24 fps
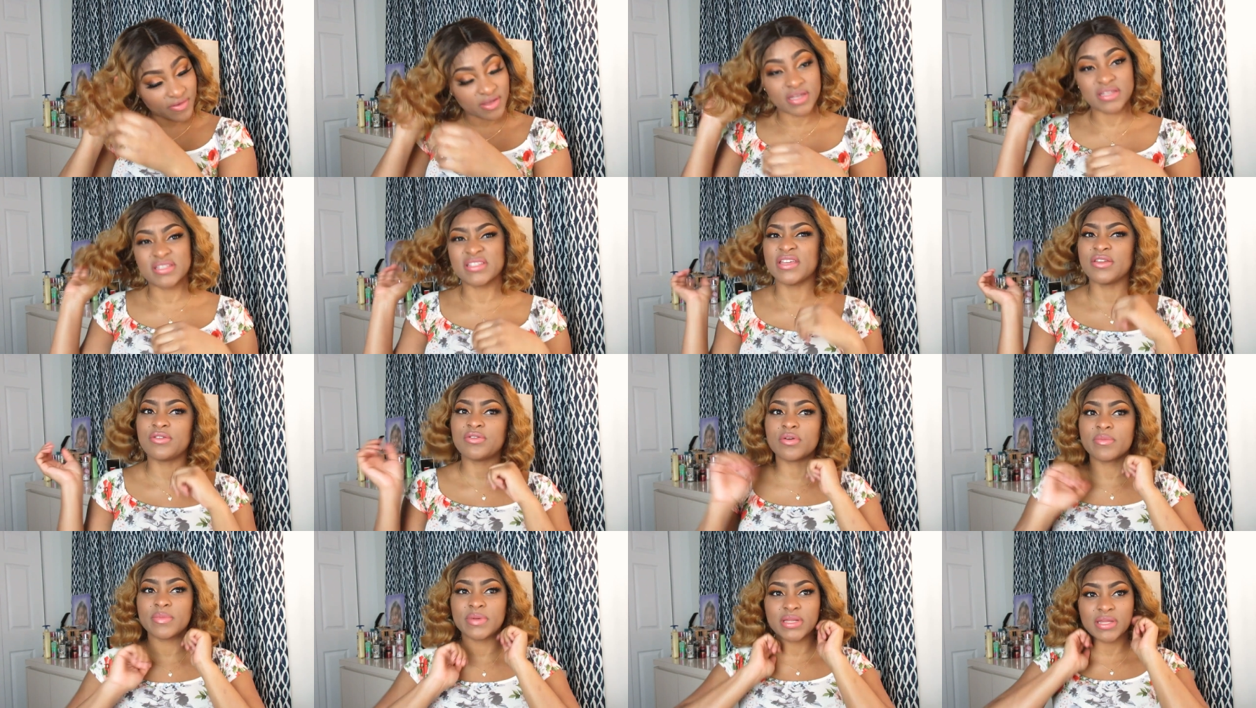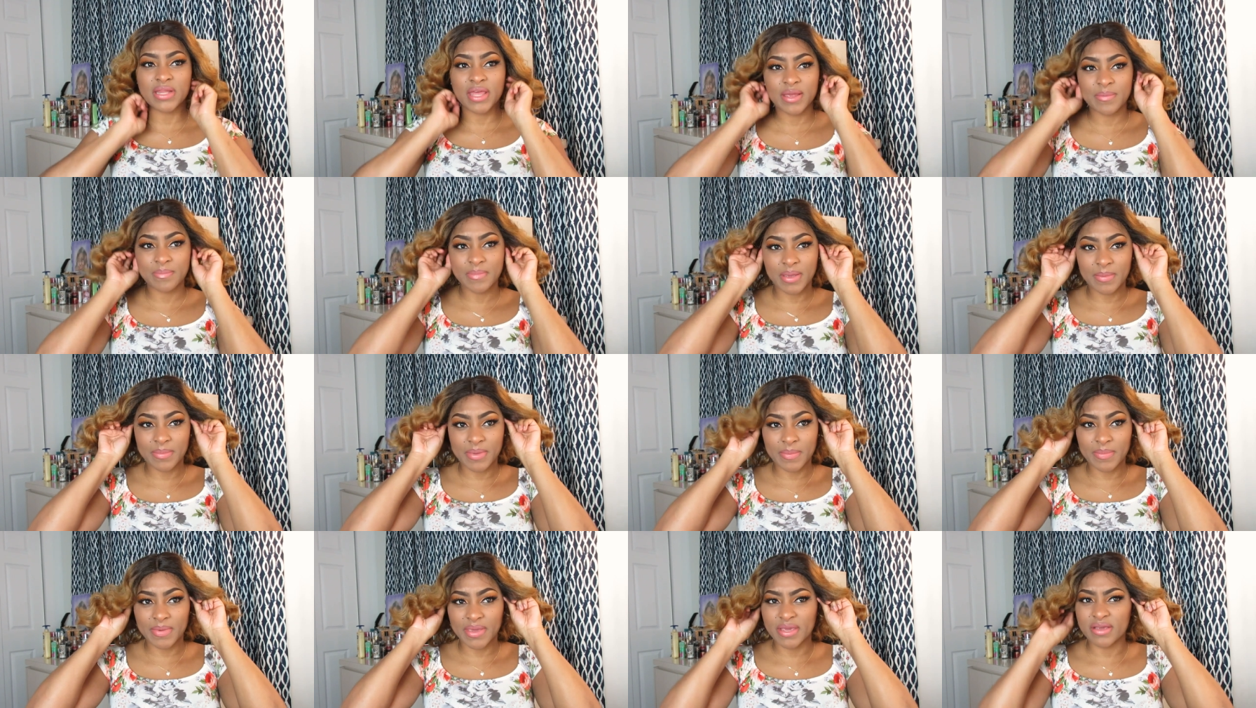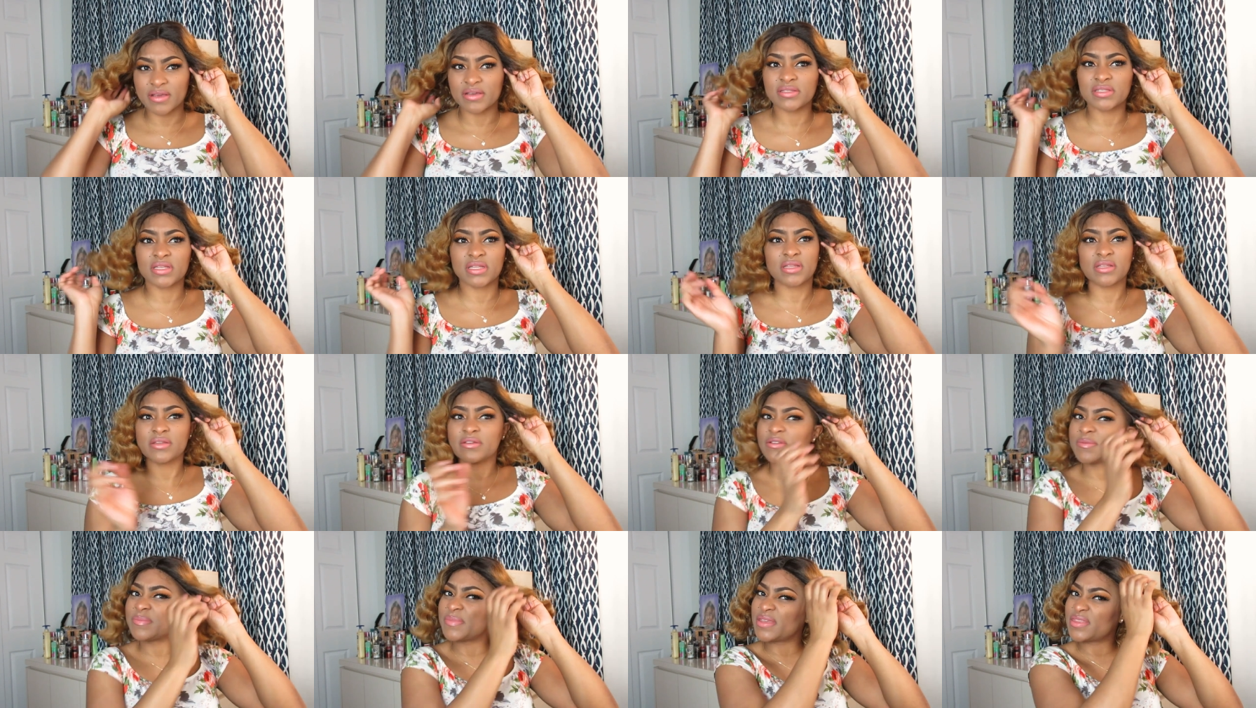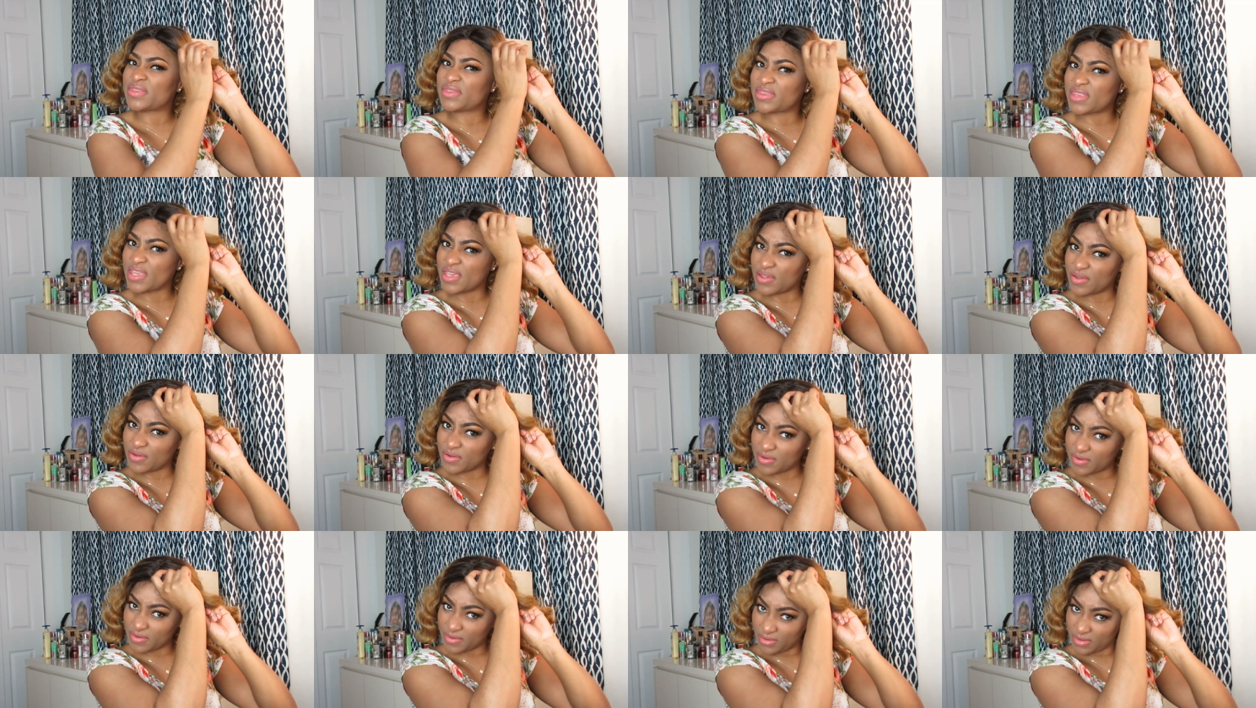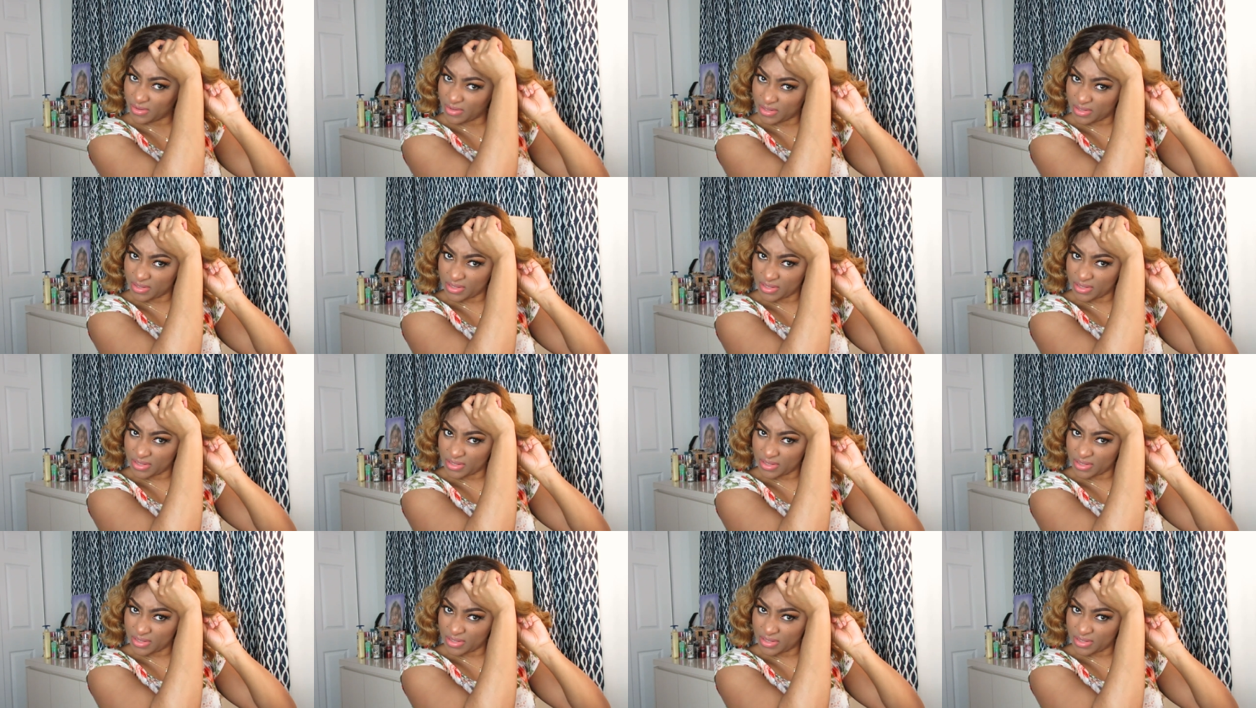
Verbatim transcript: because i normally like my baby hairs a little bit thicker